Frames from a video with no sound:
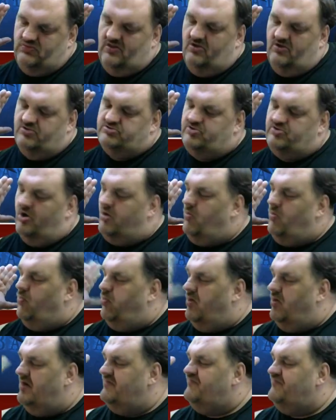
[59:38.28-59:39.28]
Start
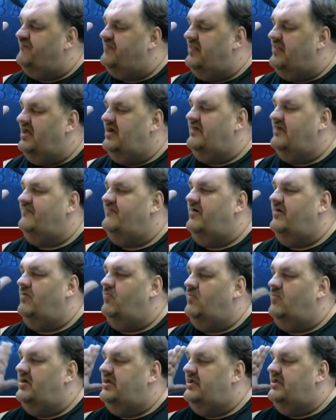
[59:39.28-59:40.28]
one flying that
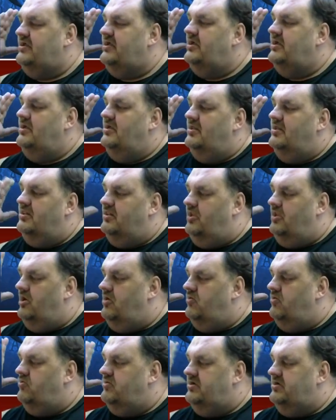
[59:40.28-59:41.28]
way,
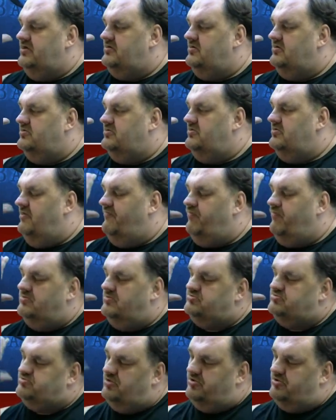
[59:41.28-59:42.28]
log, get on another
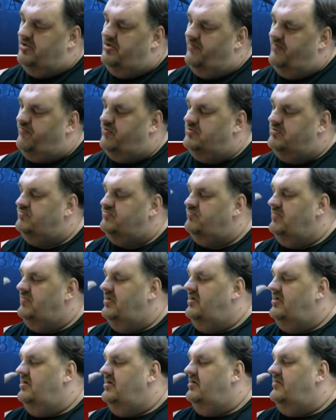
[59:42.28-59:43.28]
one, start another one
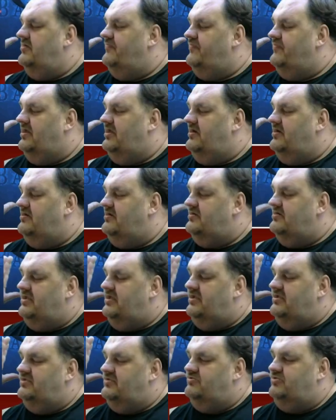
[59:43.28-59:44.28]
flying
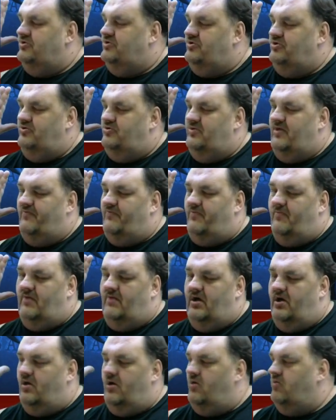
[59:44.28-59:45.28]
until you have them
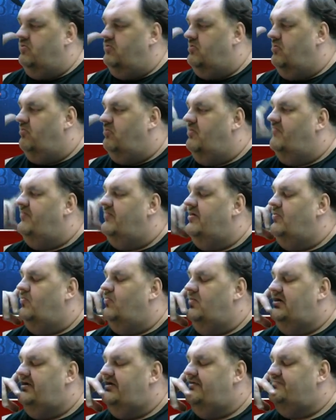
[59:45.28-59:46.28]
all going that
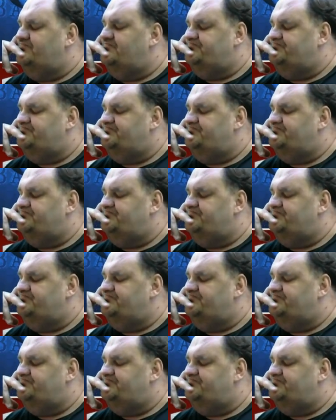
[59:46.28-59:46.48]
way.